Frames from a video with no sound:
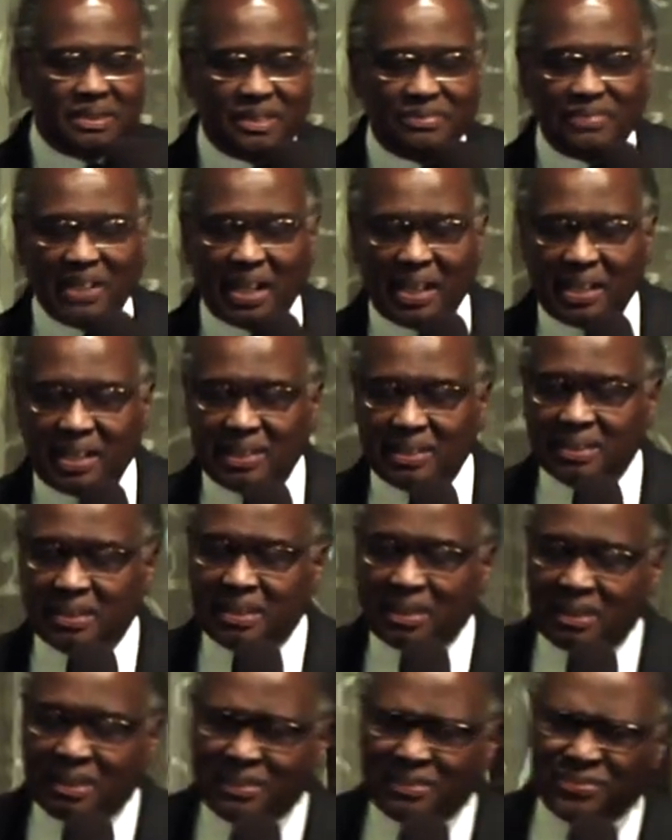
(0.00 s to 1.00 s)
divine
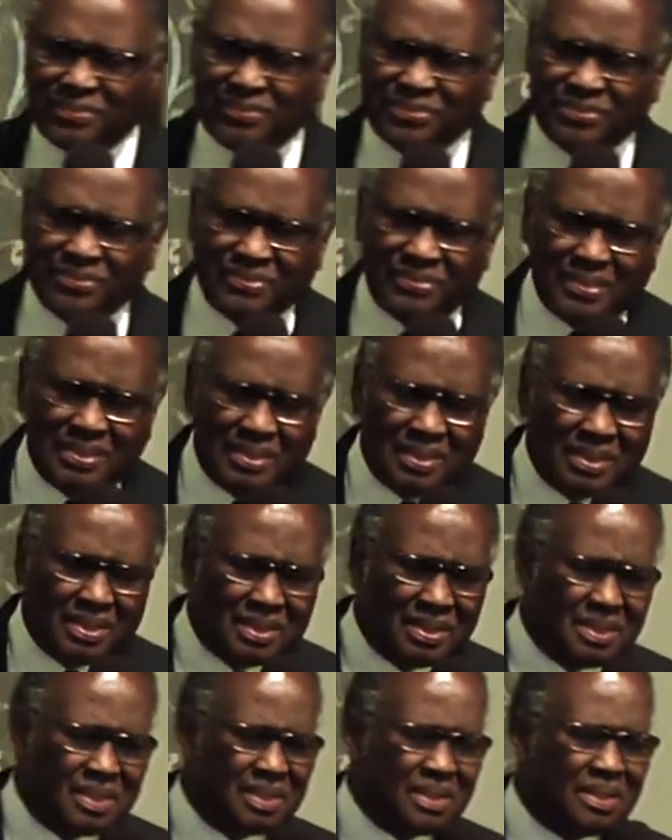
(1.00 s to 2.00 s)
love.
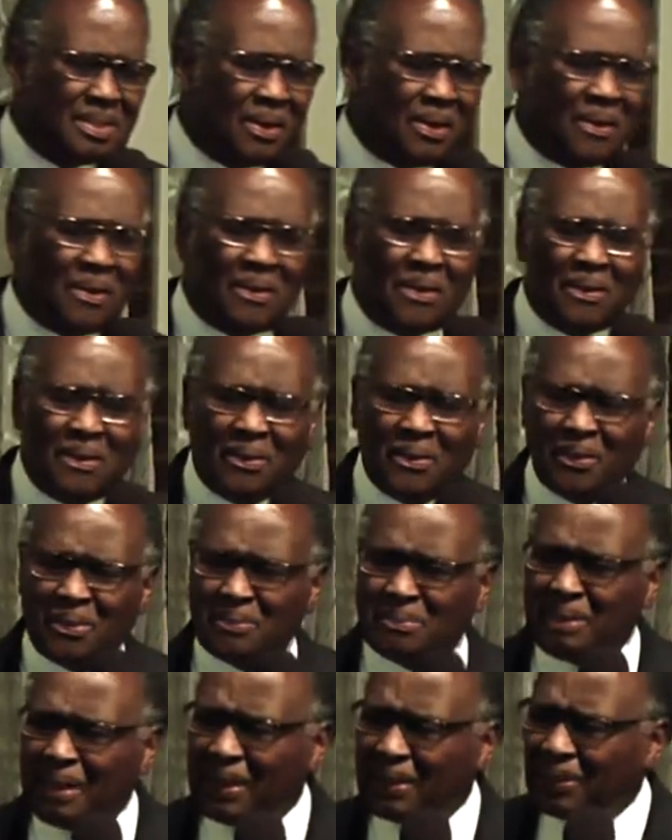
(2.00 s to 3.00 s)
Oh,
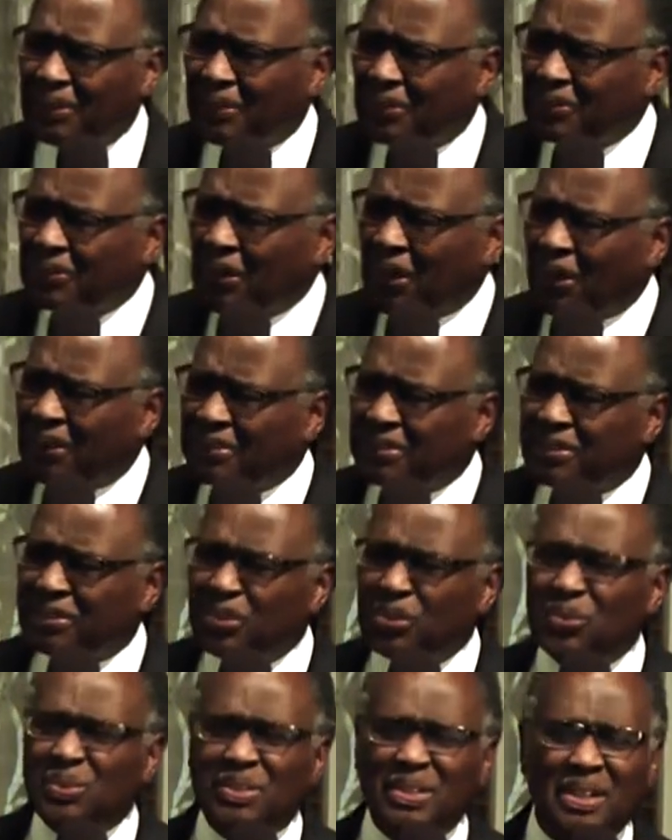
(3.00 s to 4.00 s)
my God,
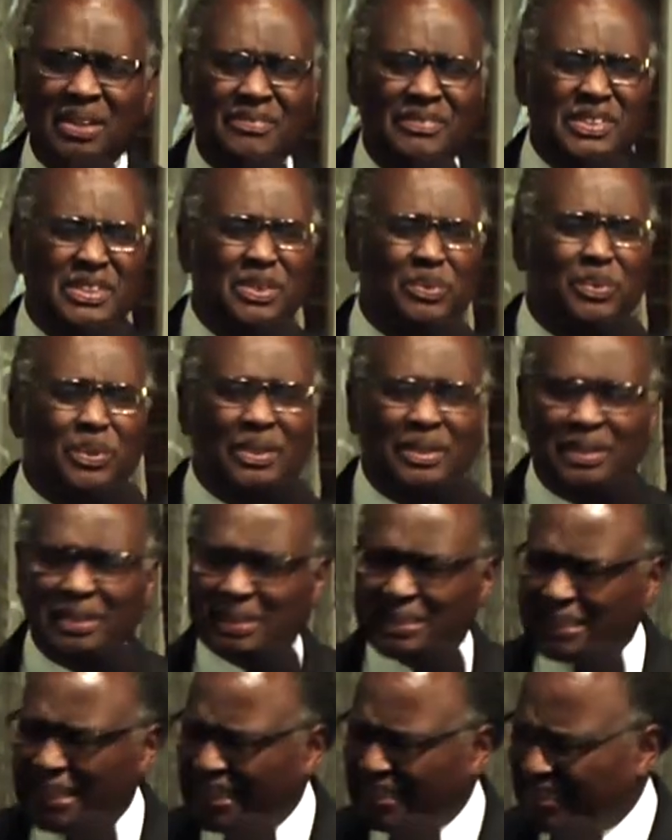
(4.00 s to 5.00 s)
no love in the
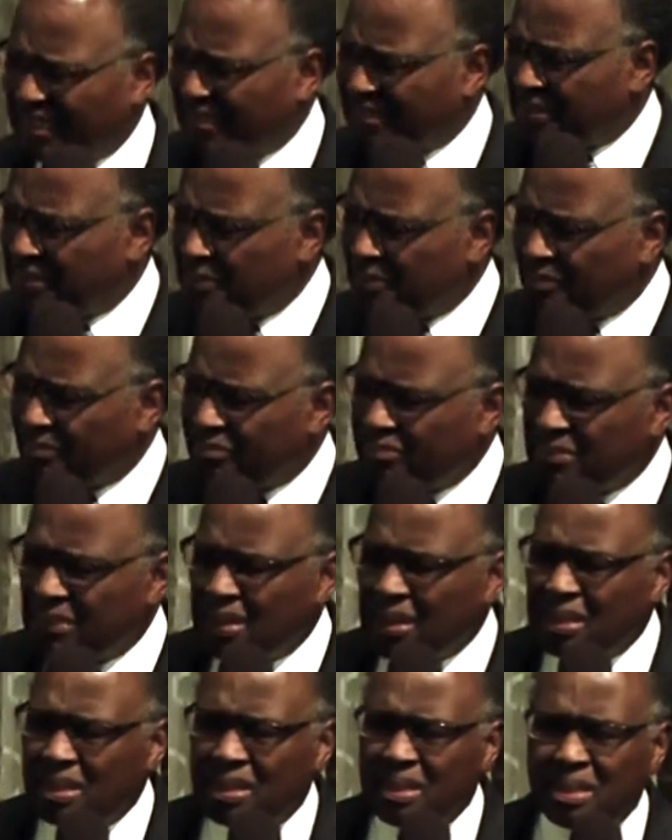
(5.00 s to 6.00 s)
world like it.
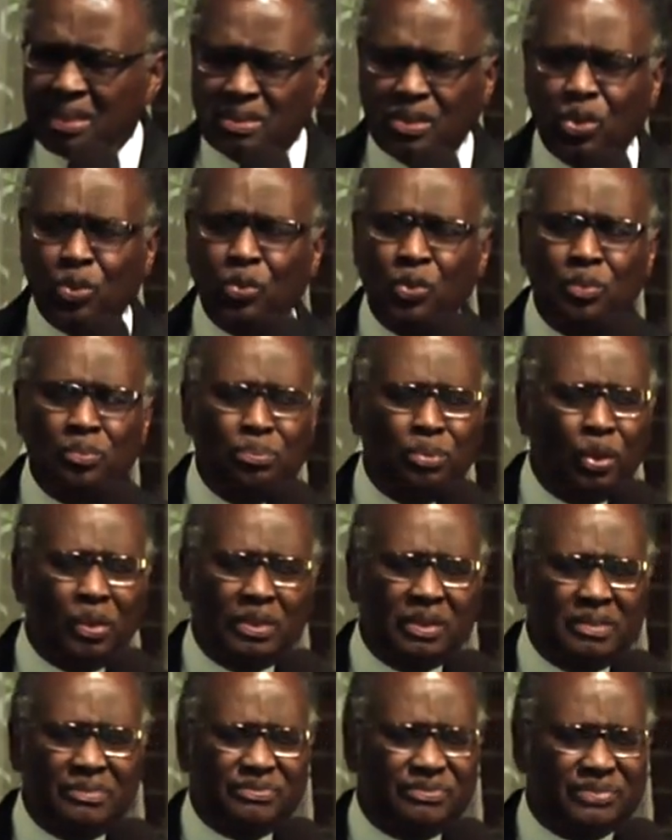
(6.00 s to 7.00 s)
No
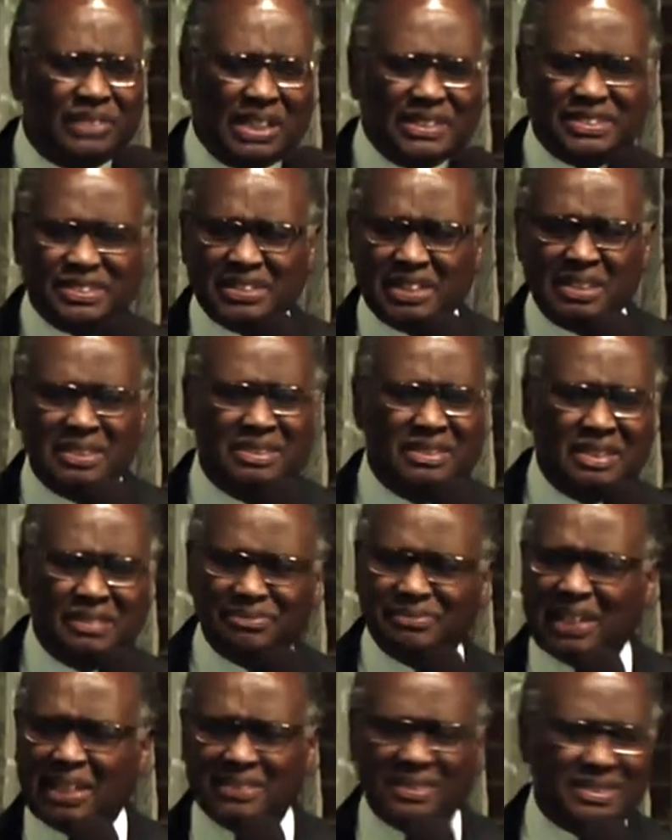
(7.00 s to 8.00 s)
mortal flesh can
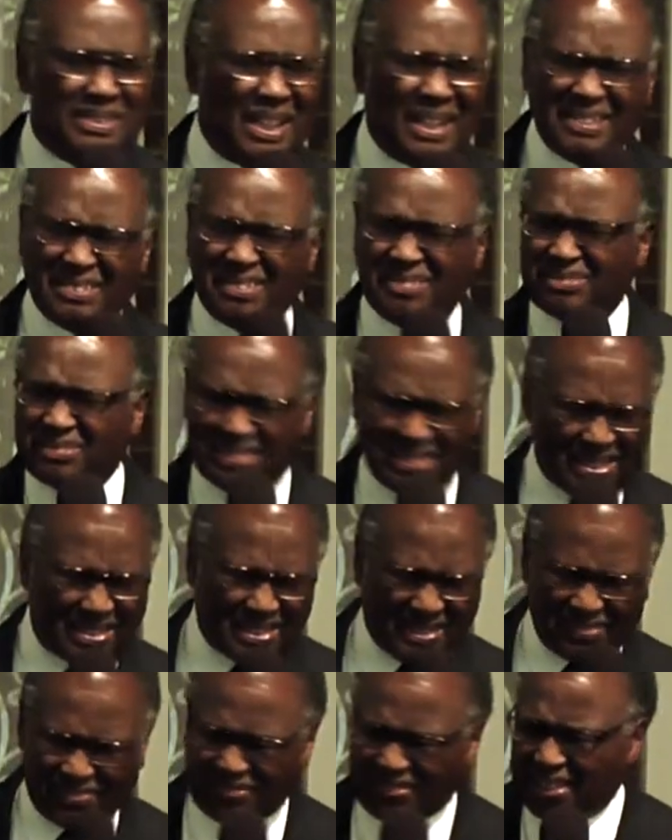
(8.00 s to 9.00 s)
give that kind of
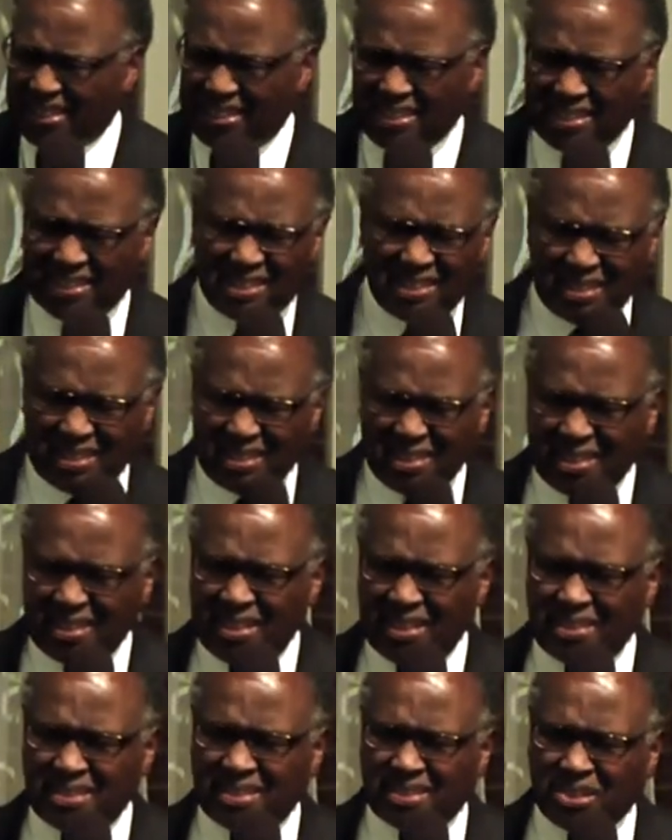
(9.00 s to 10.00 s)
love.
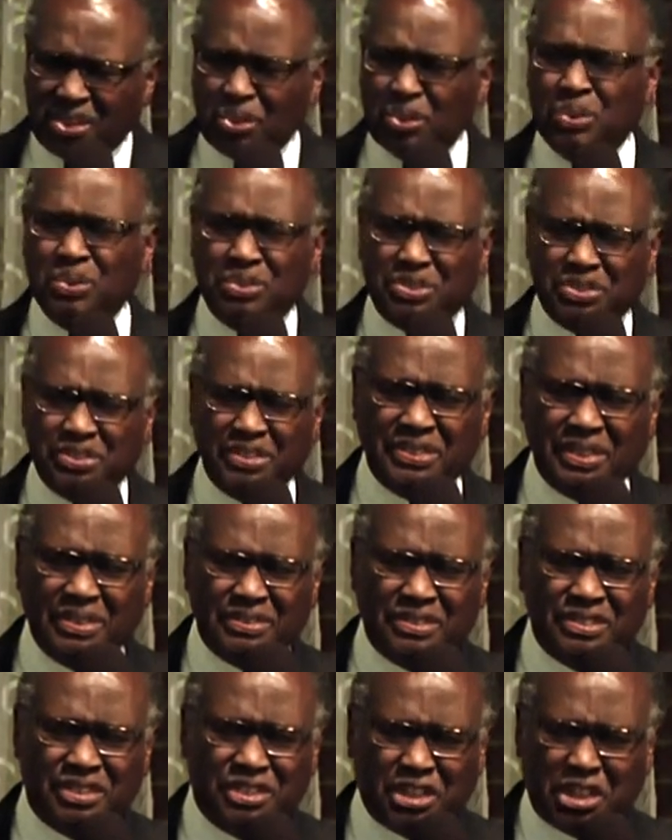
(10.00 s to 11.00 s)
It goes the
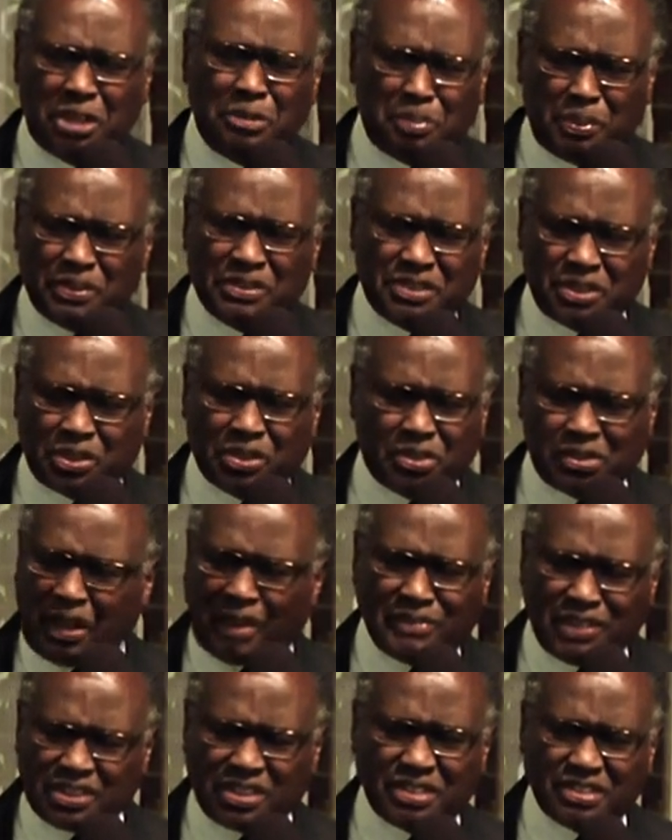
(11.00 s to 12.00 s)
deepest
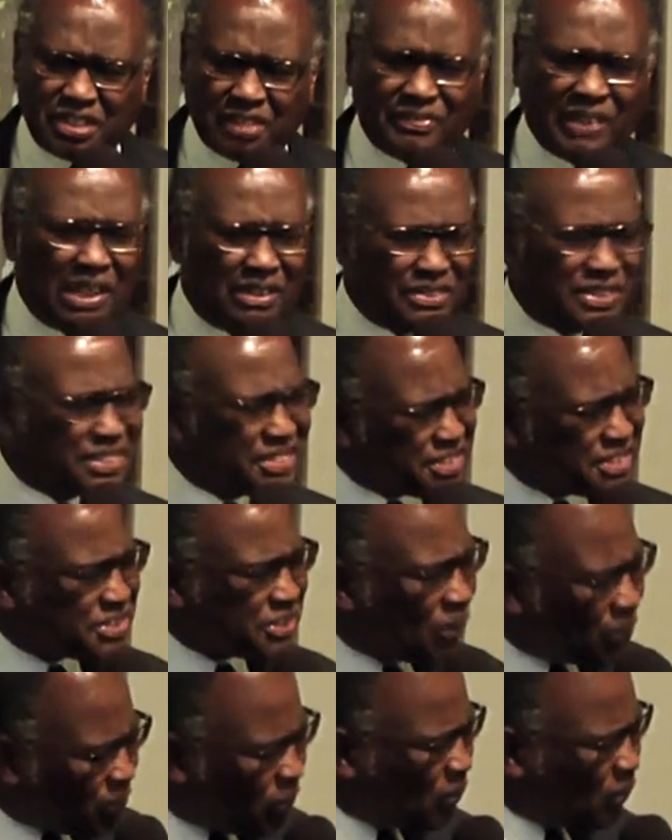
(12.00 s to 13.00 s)
crevices of our
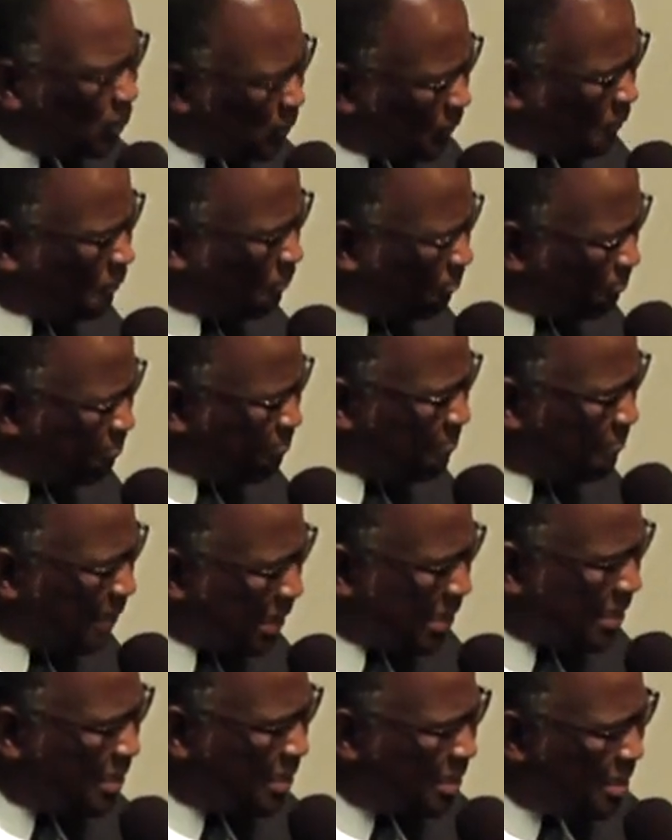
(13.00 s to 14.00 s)
soul
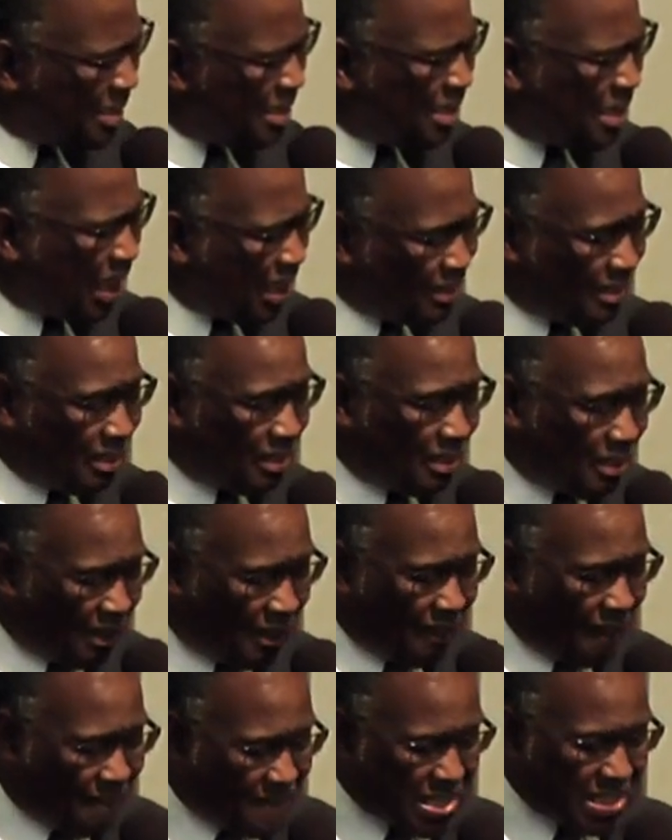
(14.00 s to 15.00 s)
that
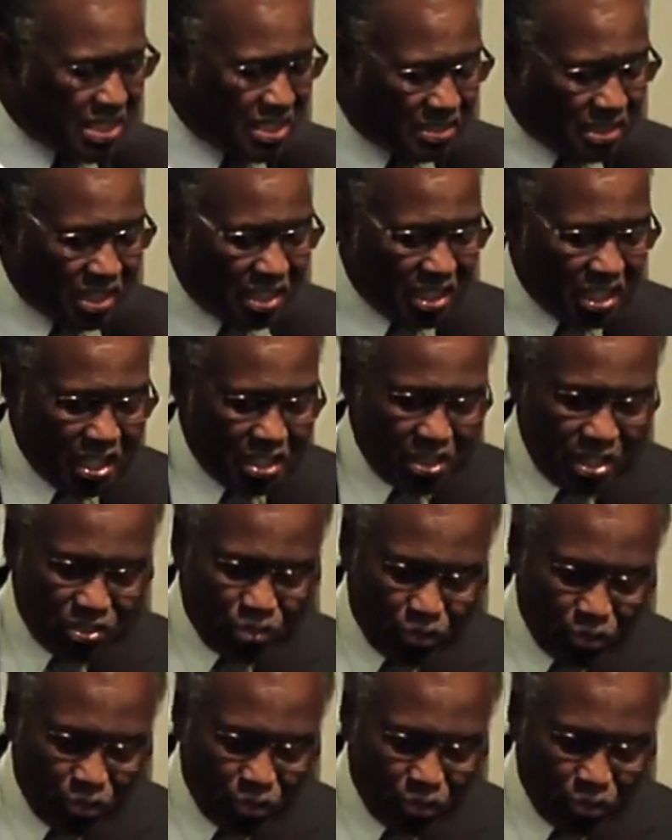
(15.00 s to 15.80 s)
love and it, it, it